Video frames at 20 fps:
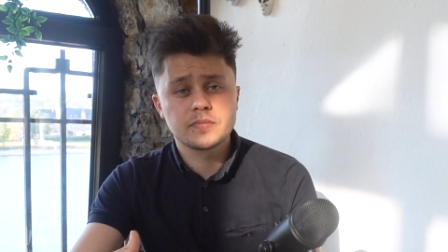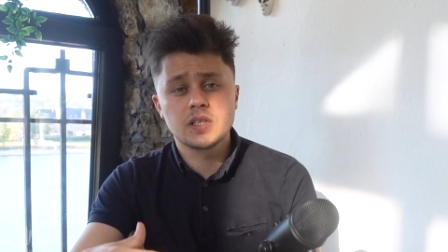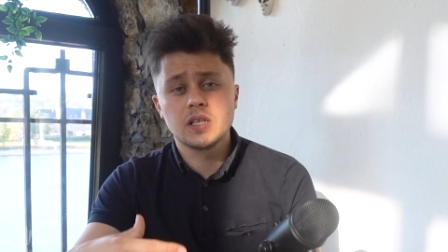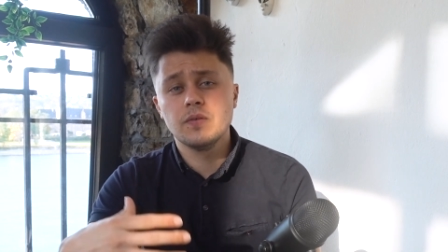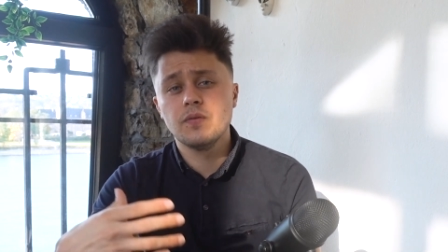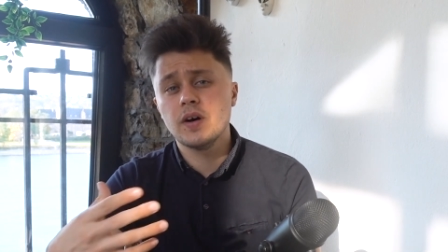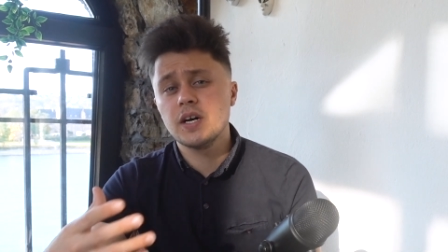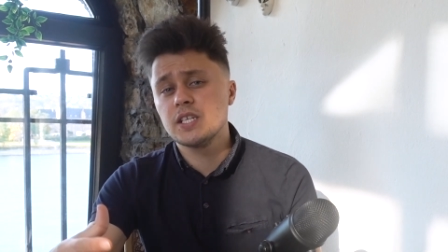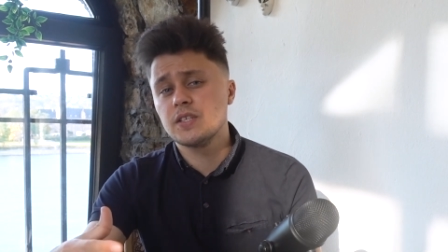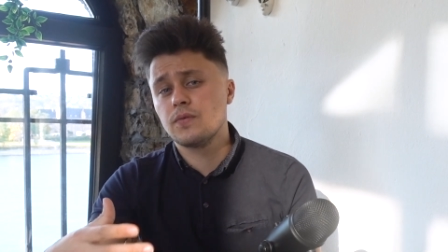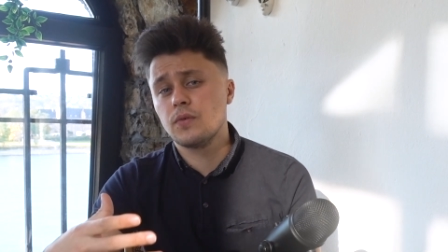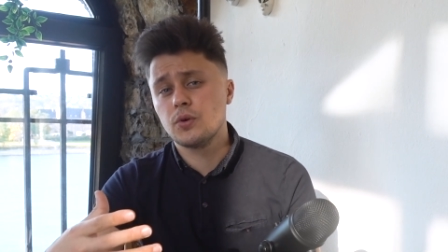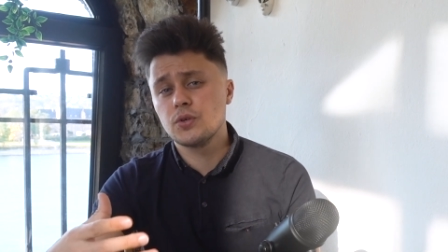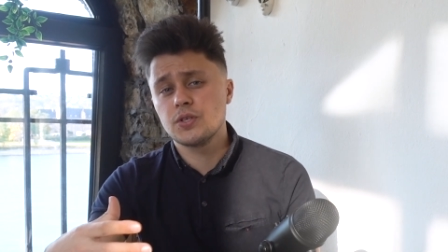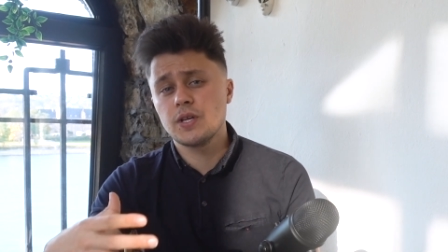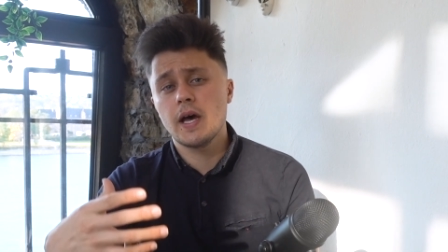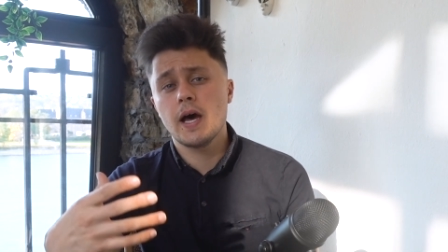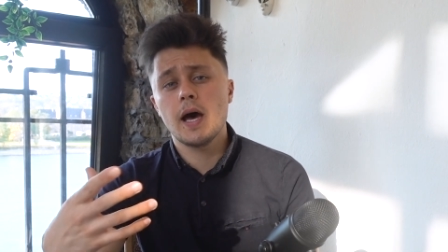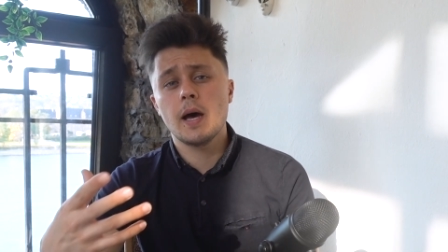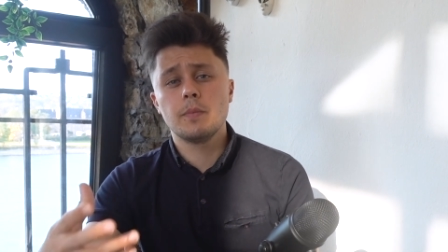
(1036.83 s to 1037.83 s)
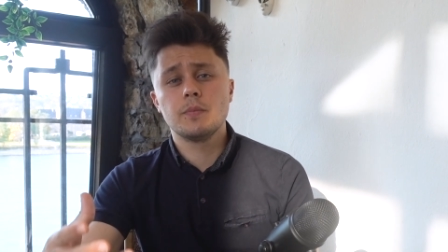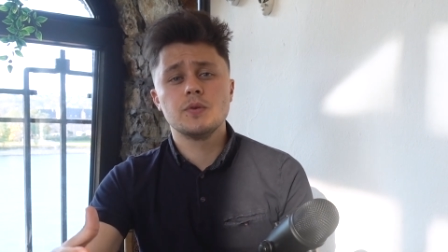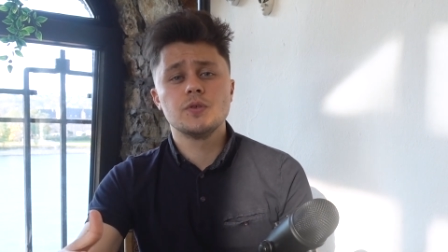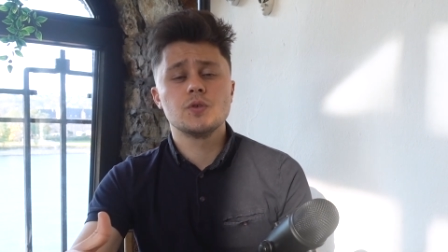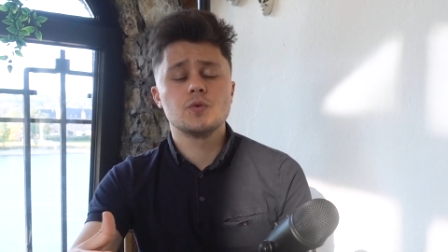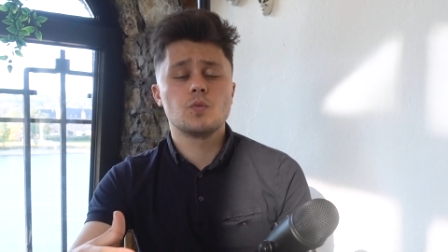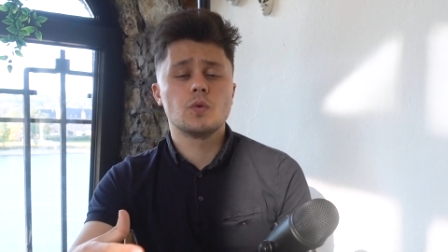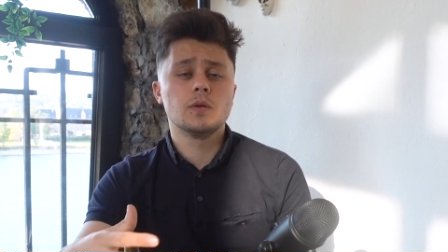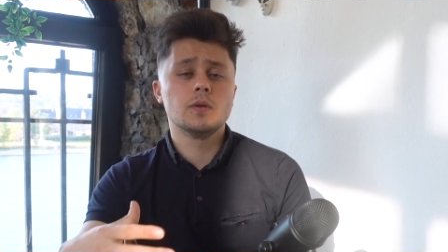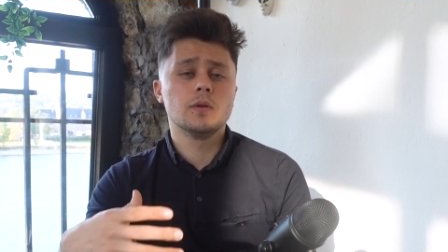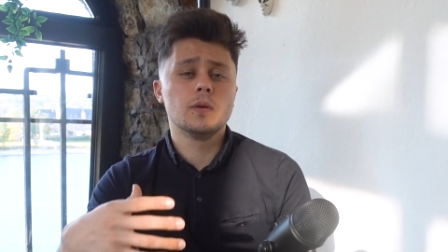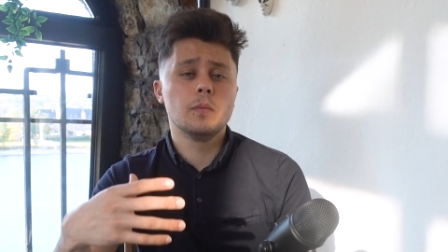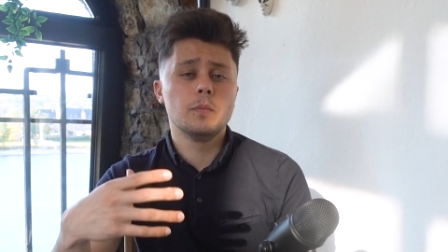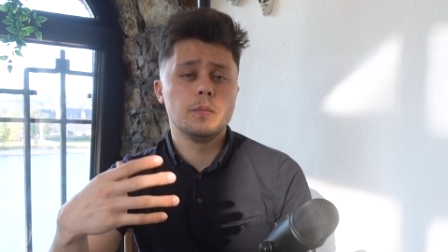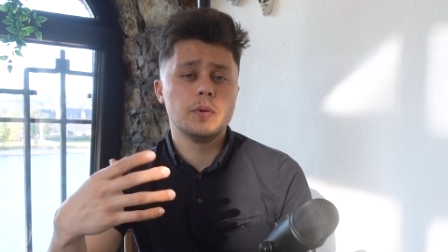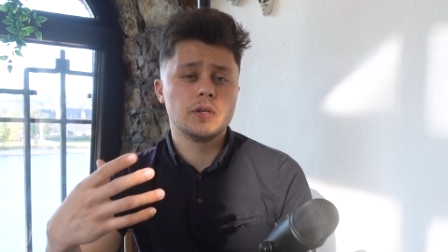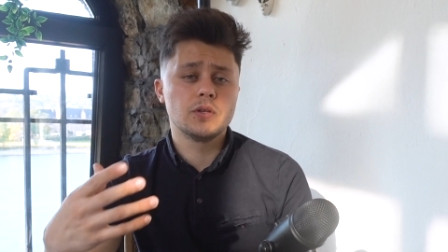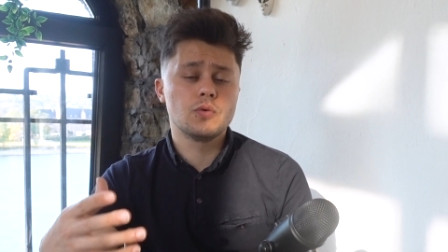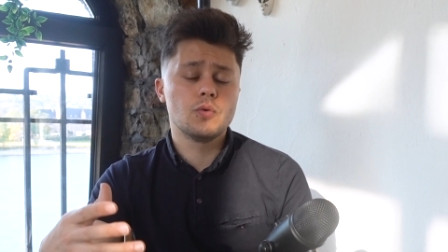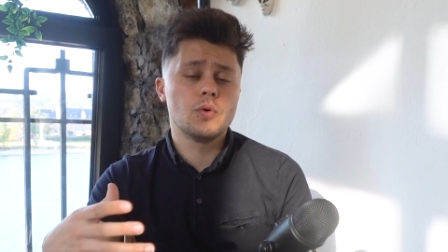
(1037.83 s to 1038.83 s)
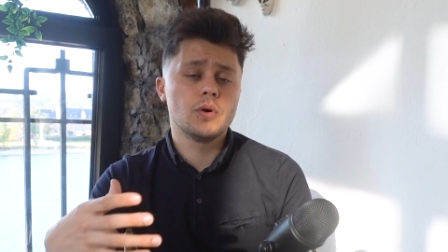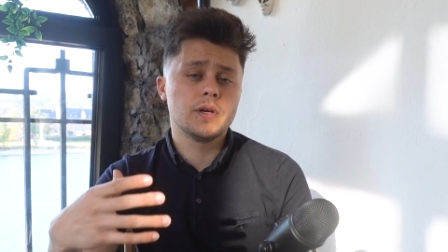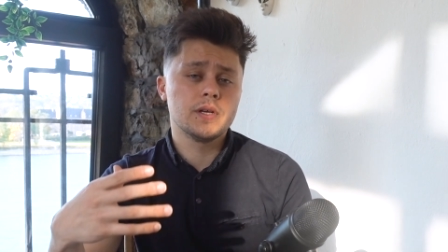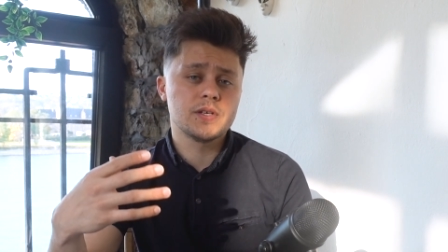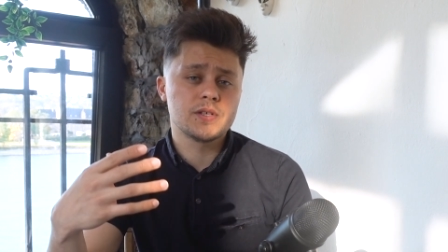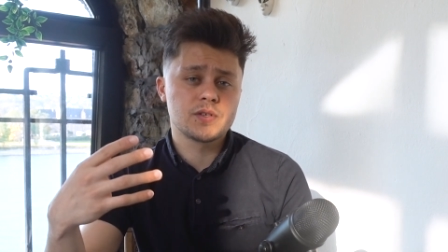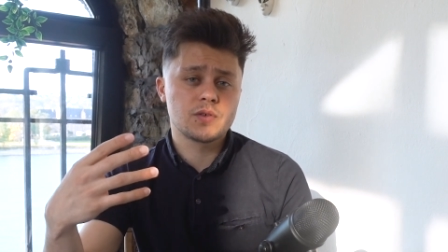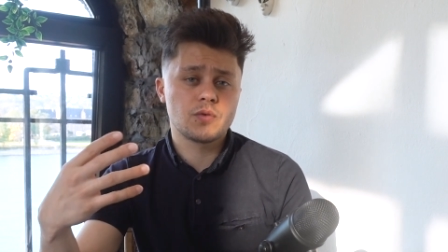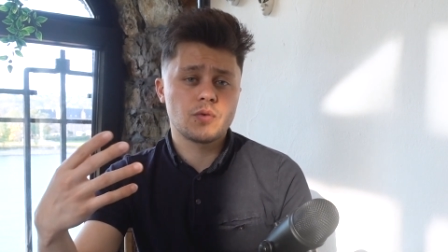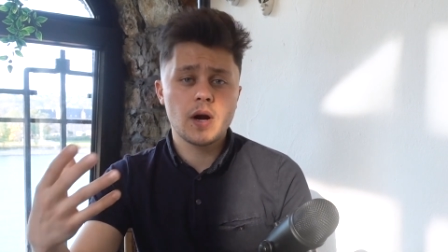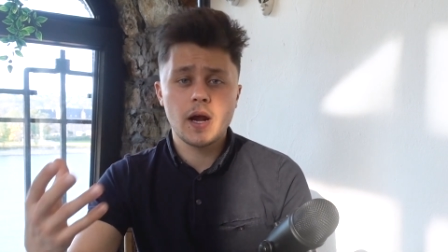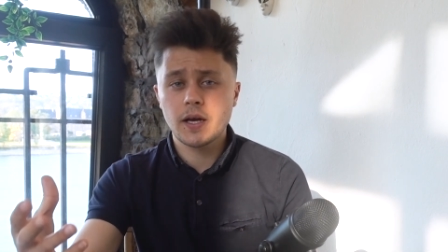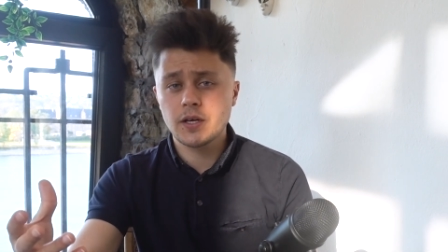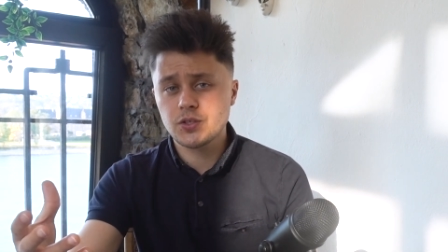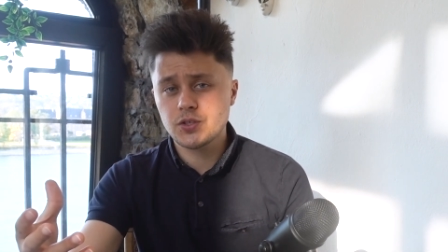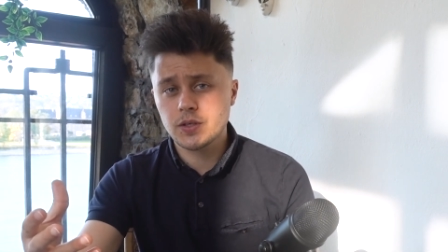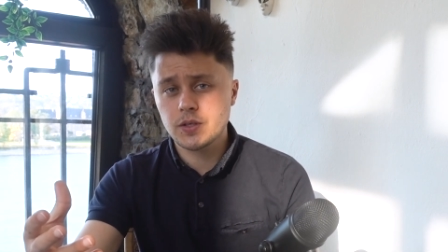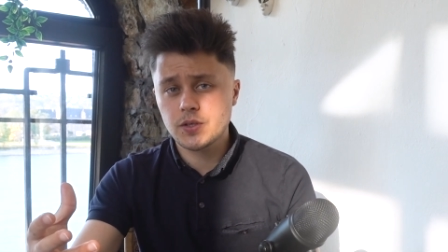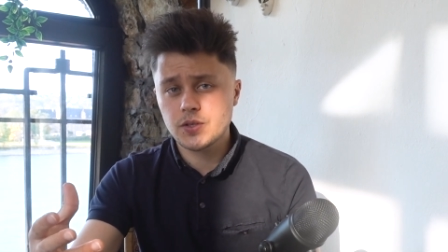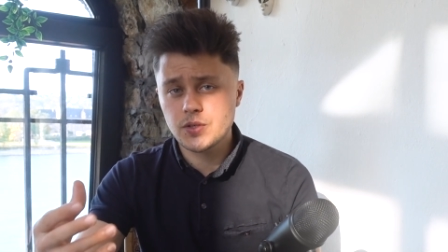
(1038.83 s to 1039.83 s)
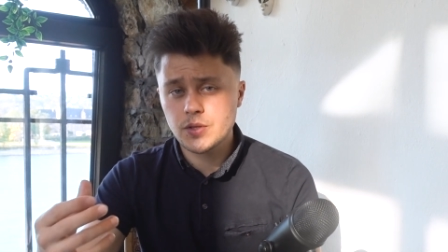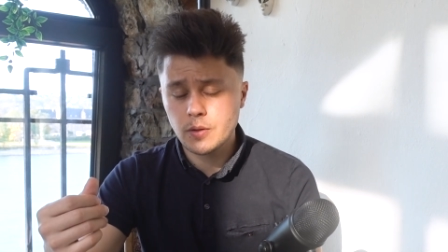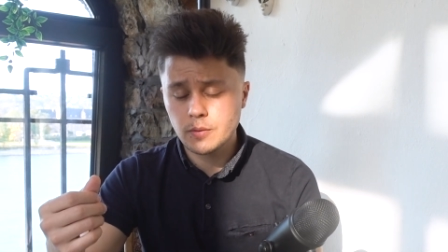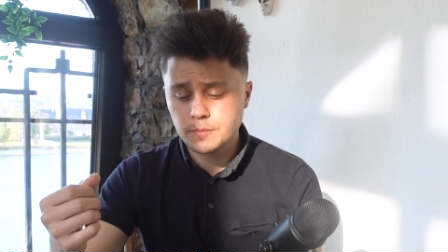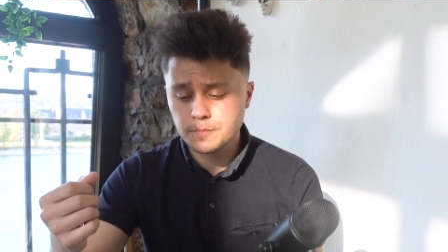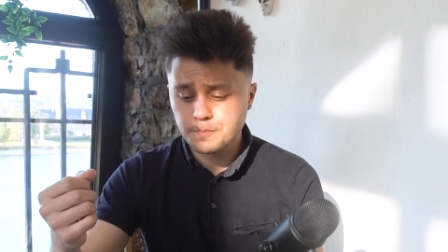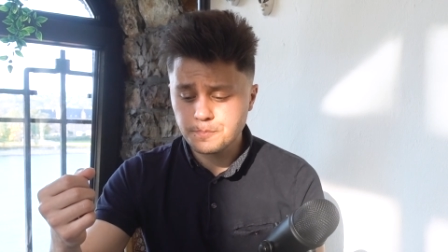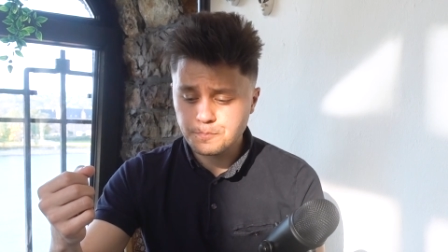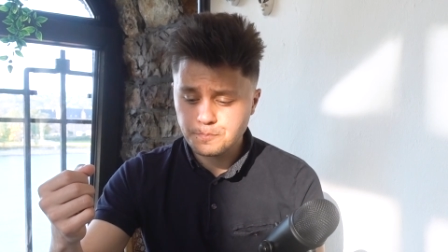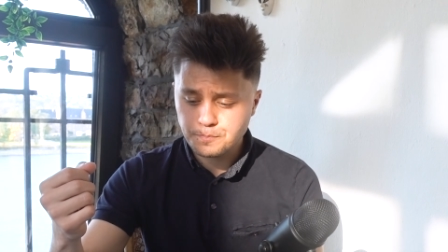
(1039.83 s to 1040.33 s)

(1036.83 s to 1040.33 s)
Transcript: The vice versa happens when Bitcoin is crashing. So